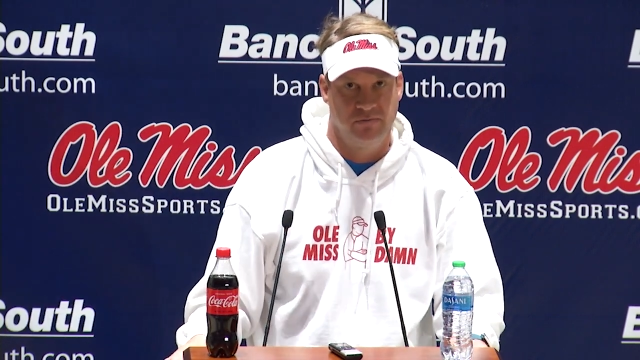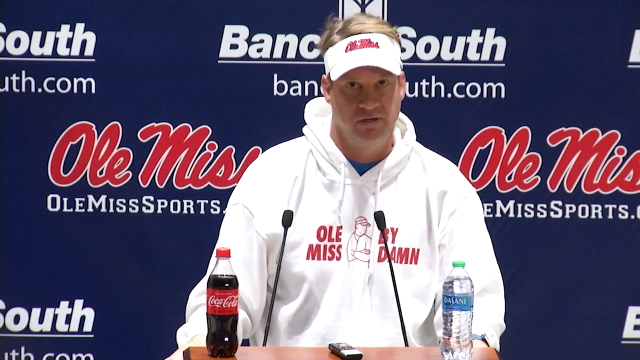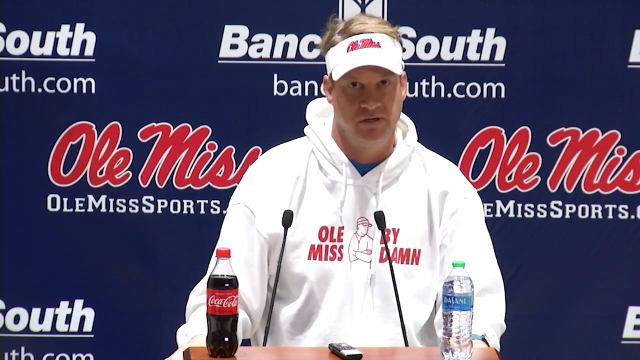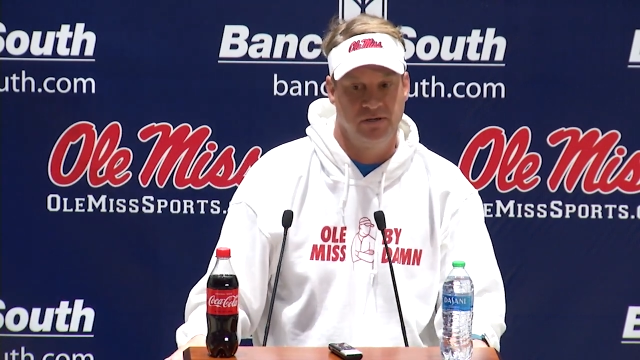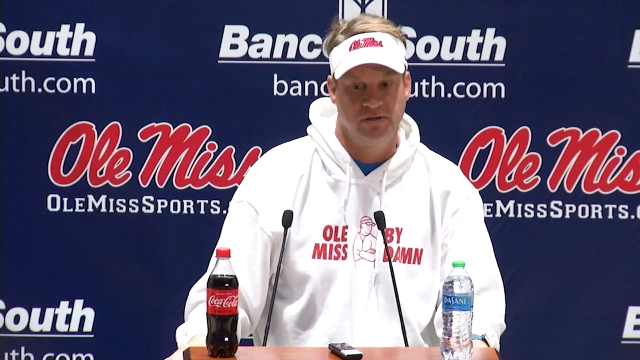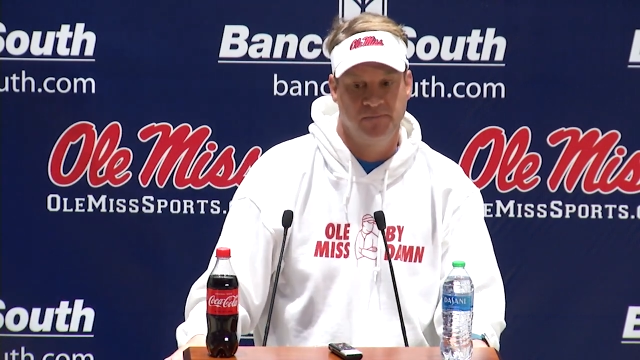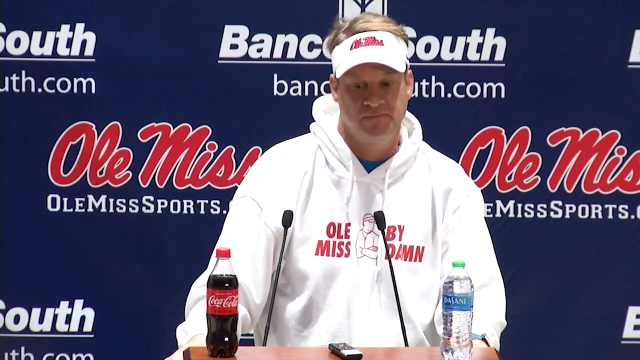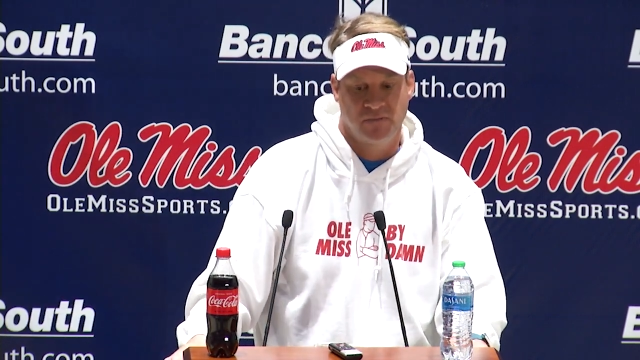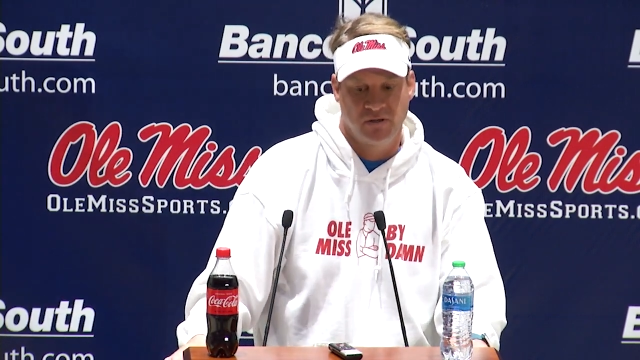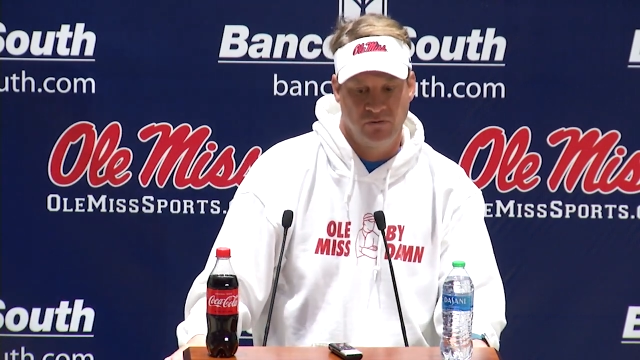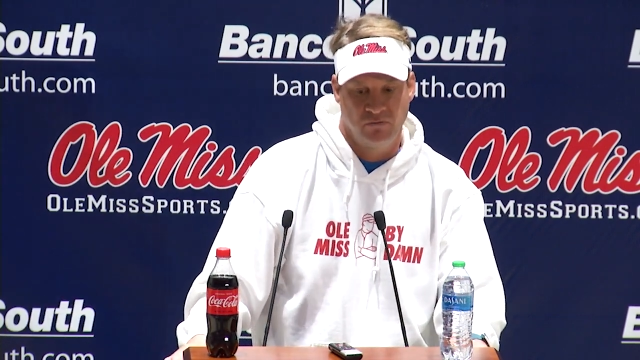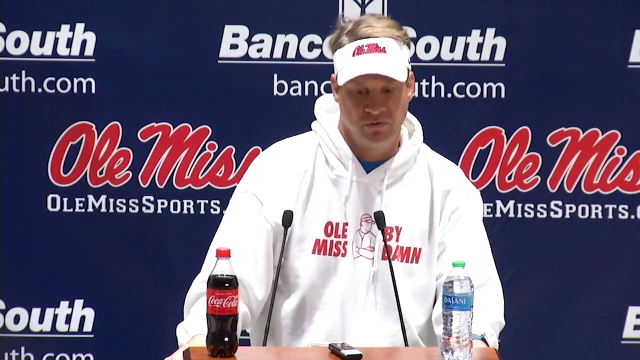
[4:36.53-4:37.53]
but
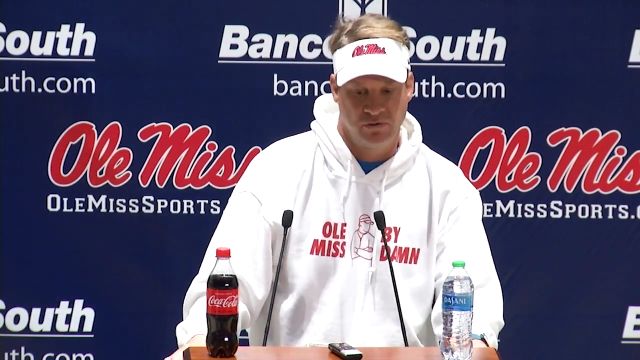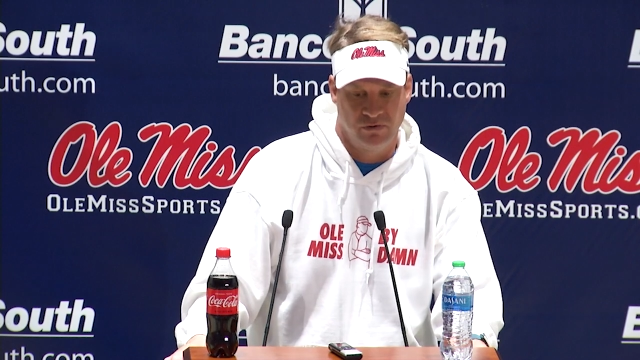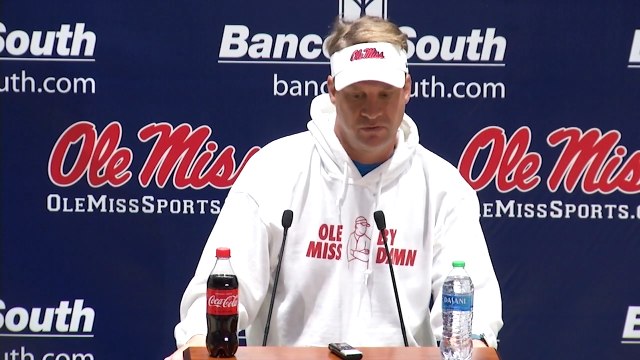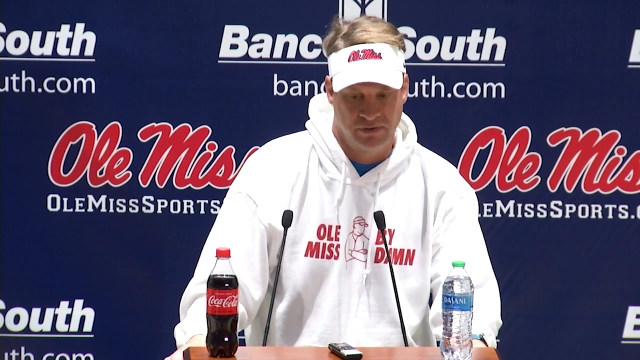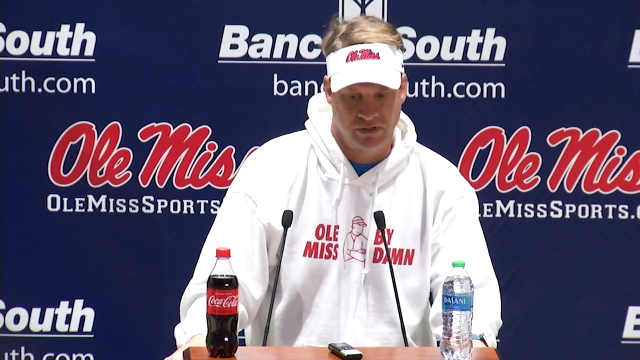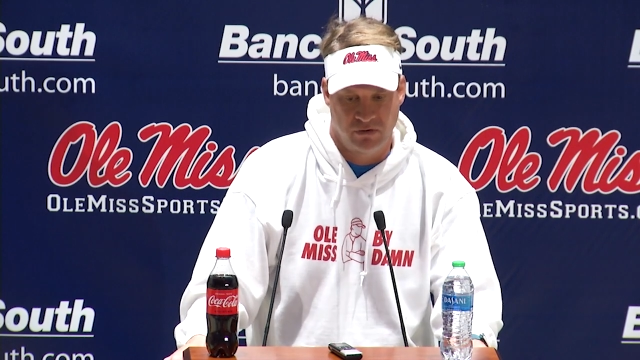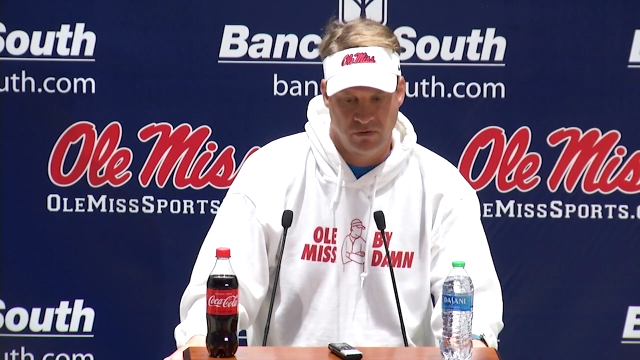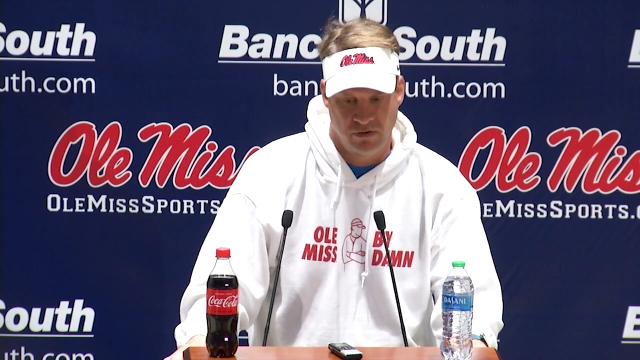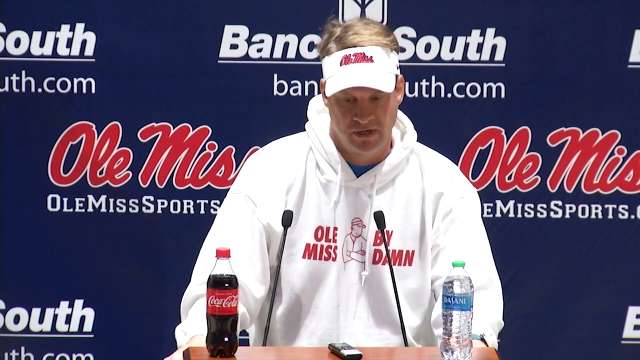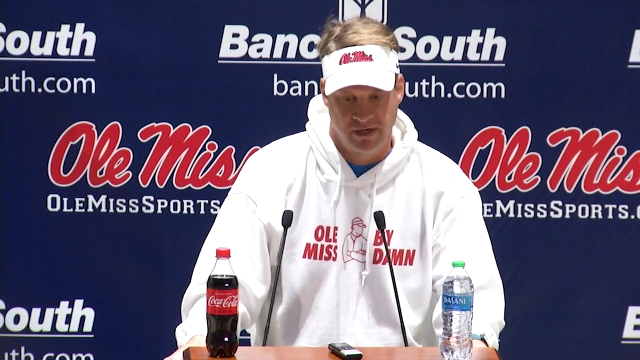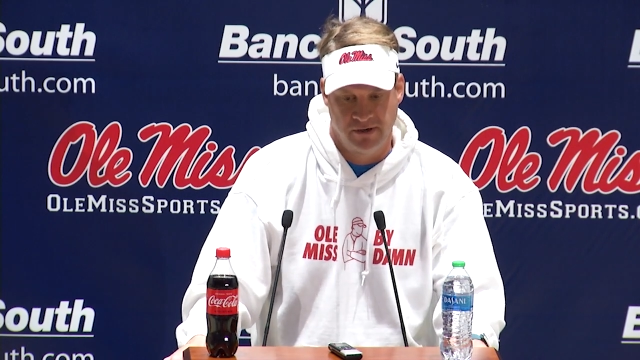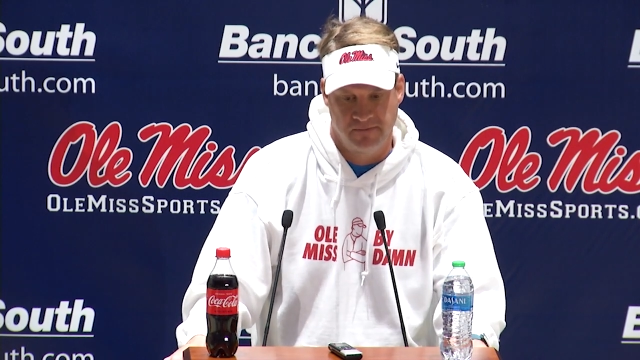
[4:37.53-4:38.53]
we're doing it with a
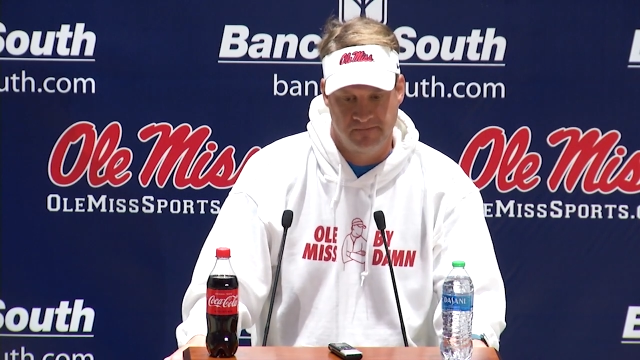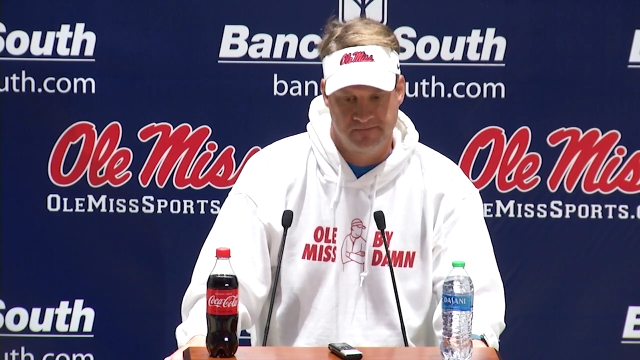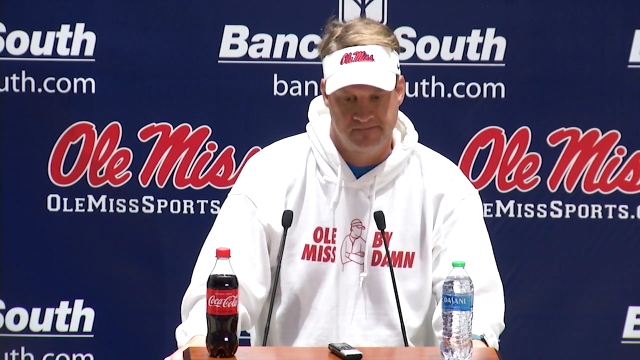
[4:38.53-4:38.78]
coordinator.